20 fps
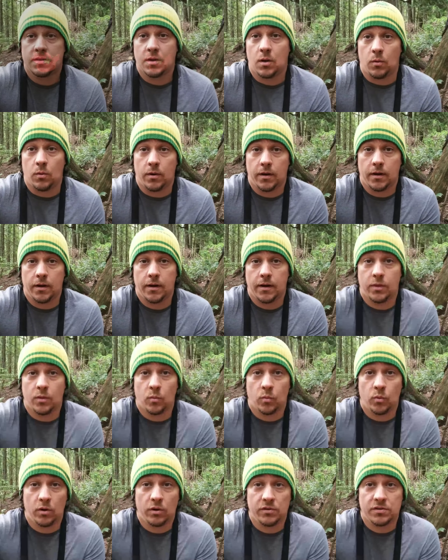So in
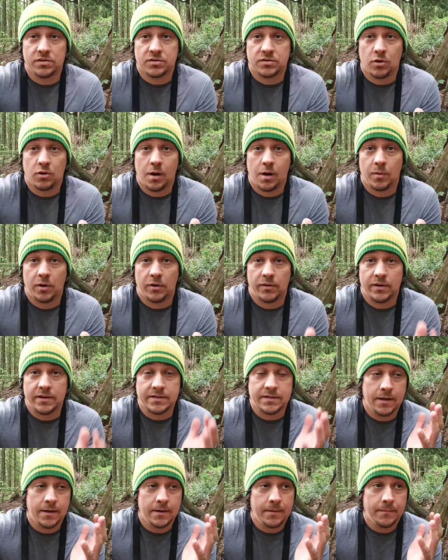the world of
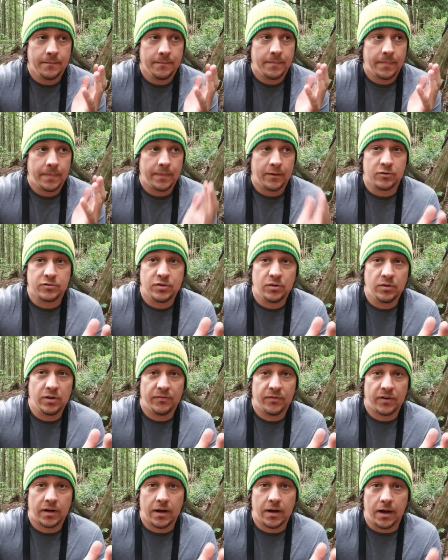strawberries, there's two
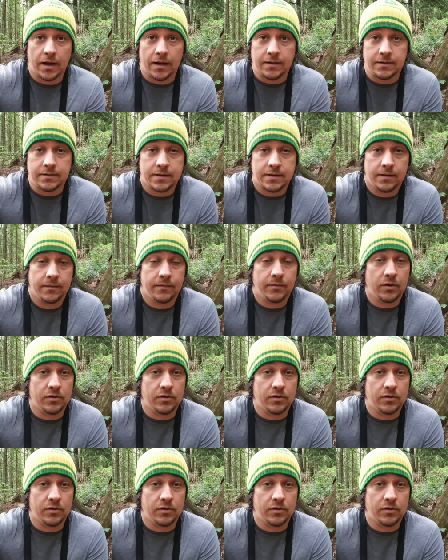different kinds.